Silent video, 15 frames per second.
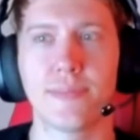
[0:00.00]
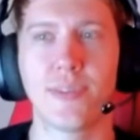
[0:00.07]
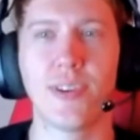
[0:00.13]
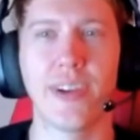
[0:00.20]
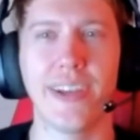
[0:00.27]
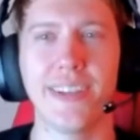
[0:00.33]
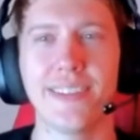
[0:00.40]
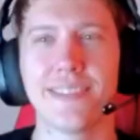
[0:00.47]

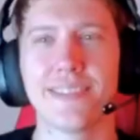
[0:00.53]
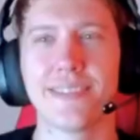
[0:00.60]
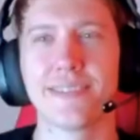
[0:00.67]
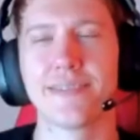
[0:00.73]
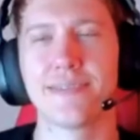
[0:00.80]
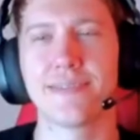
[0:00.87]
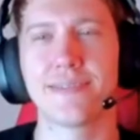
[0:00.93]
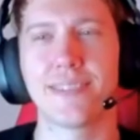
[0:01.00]
Right?
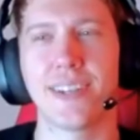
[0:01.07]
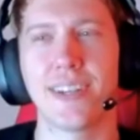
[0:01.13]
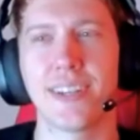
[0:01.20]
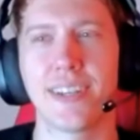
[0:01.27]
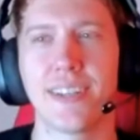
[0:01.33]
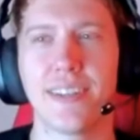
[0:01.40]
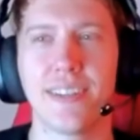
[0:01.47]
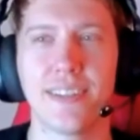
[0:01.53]

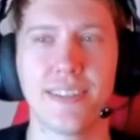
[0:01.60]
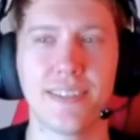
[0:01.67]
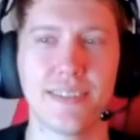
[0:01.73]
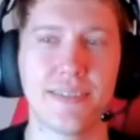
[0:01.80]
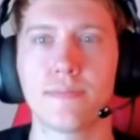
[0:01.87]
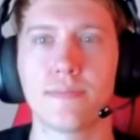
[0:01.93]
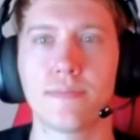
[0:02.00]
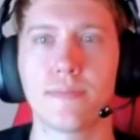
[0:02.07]
Foggy, dude.
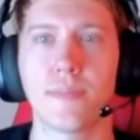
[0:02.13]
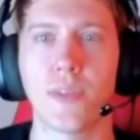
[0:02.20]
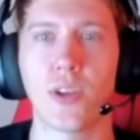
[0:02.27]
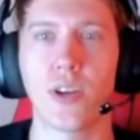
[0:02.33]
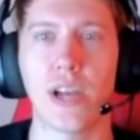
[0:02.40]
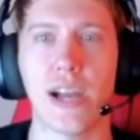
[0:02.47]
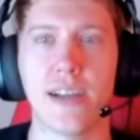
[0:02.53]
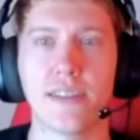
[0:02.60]

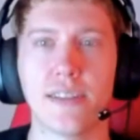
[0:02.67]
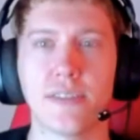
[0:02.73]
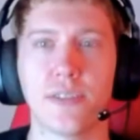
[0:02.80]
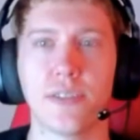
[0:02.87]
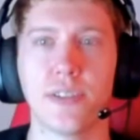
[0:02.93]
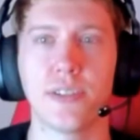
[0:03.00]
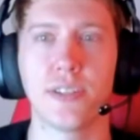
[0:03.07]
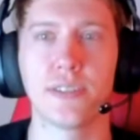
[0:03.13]
Her eyes are
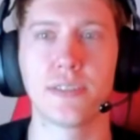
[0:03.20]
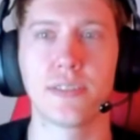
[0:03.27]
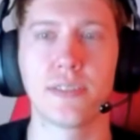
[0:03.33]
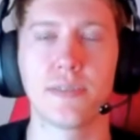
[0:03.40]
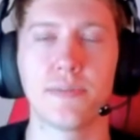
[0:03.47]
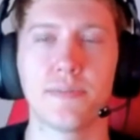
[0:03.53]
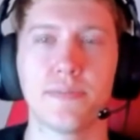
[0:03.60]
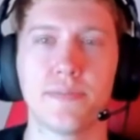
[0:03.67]
nuts.
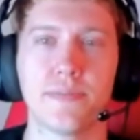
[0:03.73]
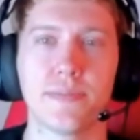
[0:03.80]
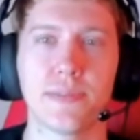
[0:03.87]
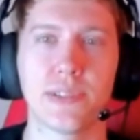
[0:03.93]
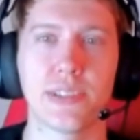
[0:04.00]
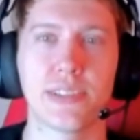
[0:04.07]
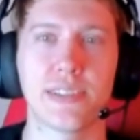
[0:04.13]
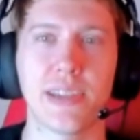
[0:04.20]

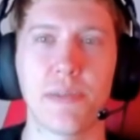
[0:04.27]
same